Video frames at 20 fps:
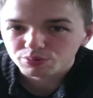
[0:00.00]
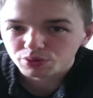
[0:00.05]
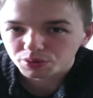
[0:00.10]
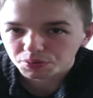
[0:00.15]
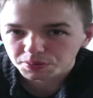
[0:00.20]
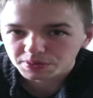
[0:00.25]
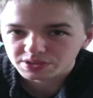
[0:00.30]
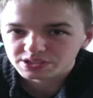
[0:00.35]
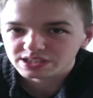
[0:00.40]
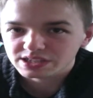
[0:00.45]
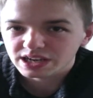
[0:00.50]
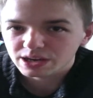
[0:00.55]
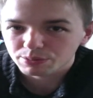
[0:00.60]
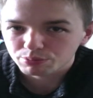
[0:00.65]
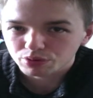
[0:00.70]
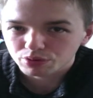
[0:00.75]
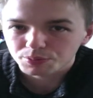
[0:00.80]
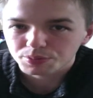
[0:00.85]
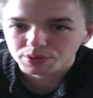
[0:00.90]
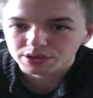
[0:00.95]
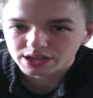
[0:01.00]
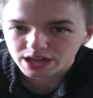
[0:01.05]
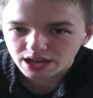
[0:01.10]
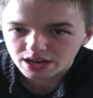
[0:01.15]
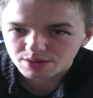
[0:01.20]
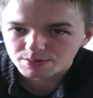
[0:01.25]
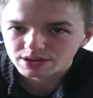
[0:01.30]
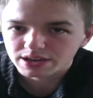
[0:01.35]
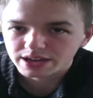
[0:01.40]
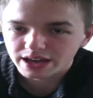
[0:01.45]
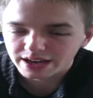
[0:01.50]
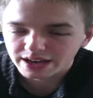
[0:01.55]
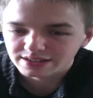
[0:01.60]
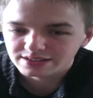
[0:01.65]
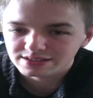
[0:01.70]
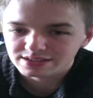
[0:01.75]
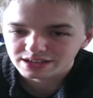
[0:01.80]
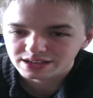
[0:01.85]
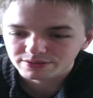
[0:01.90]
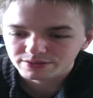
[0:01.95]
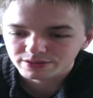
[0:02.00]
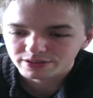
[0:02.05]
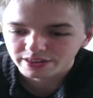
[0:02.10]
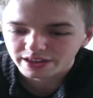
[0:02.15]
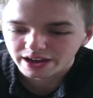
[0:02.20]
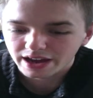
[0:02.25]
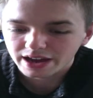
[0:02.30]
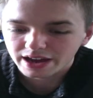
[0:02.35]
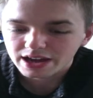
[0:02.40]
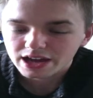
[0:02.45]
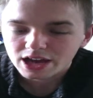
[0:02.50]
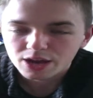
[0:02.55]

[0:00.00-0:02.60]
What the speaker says: Probably best to get a proper gaming headset for that.